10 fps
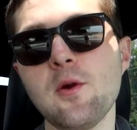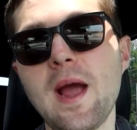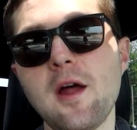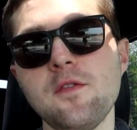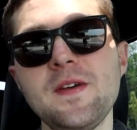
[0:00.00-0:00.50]

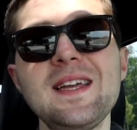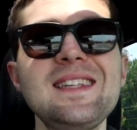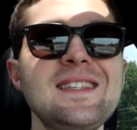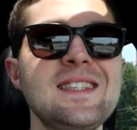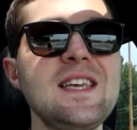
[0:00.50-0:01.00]
around with it
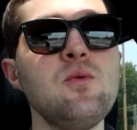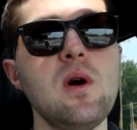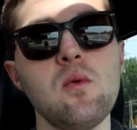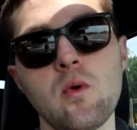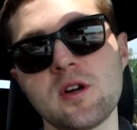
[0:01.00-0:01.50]
and see
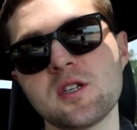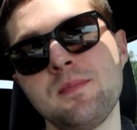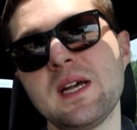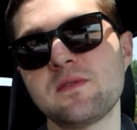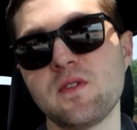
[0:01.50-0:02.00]
what works
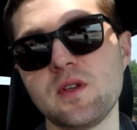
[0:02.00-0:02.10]
best for